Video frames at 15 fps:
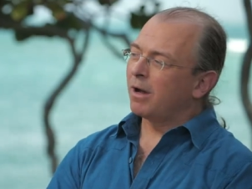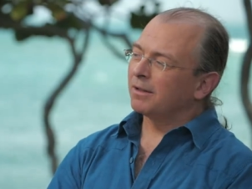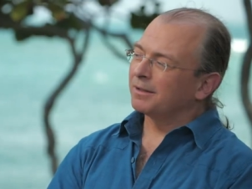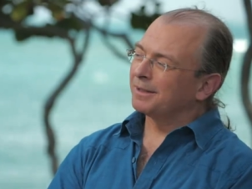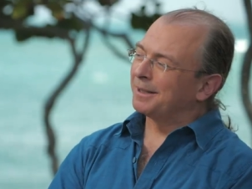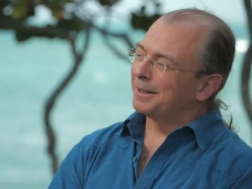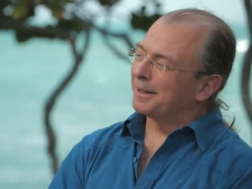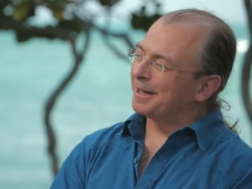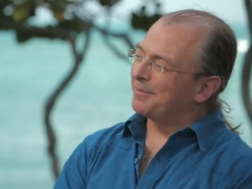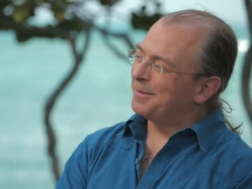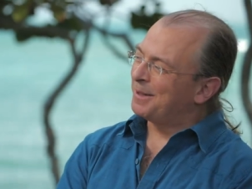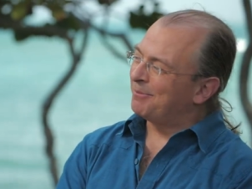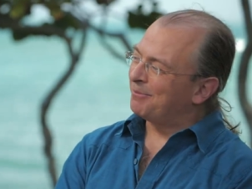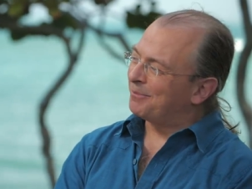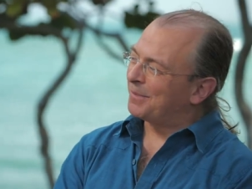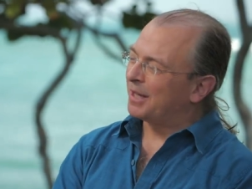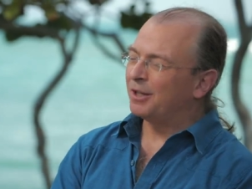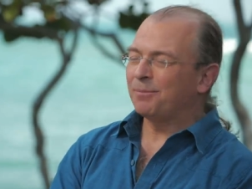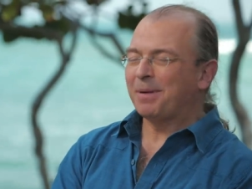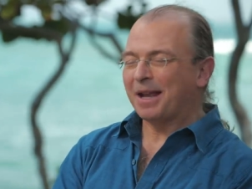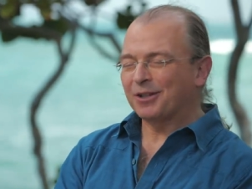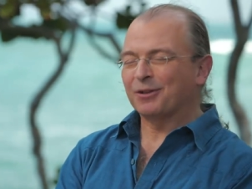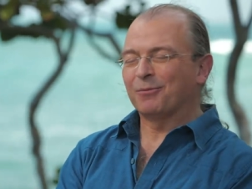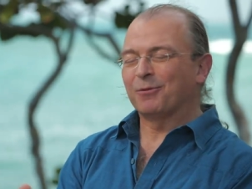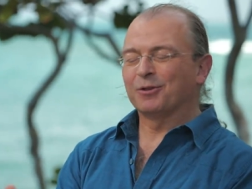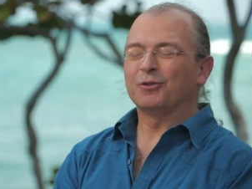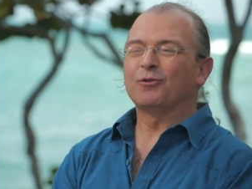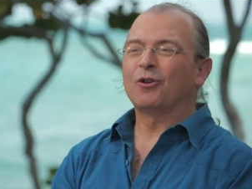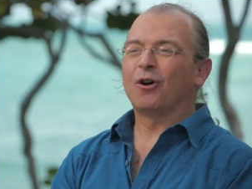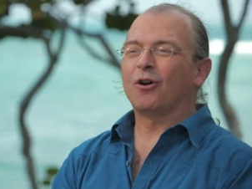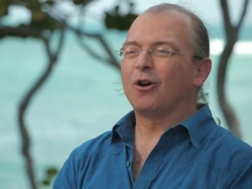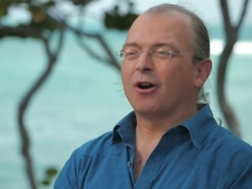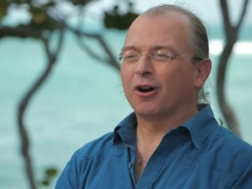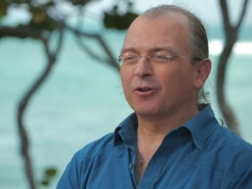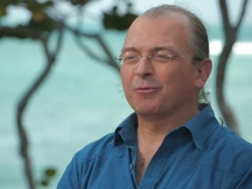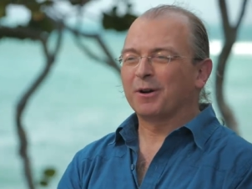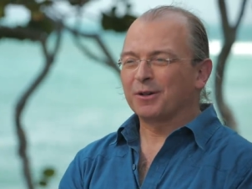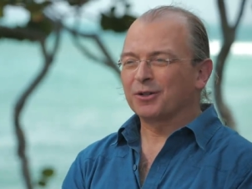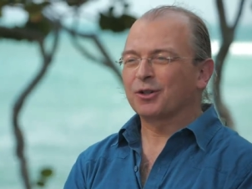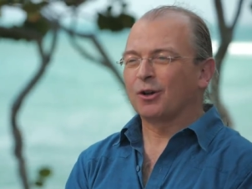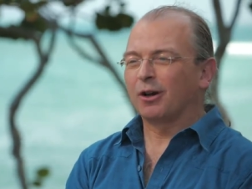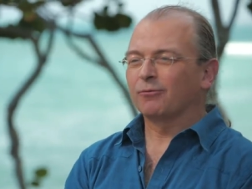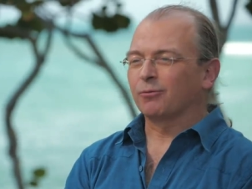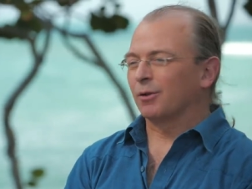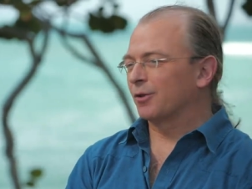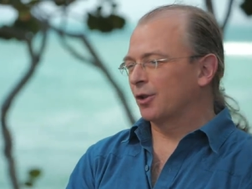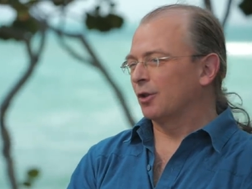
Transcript: well, I mean, it depends on what you call hardware and software.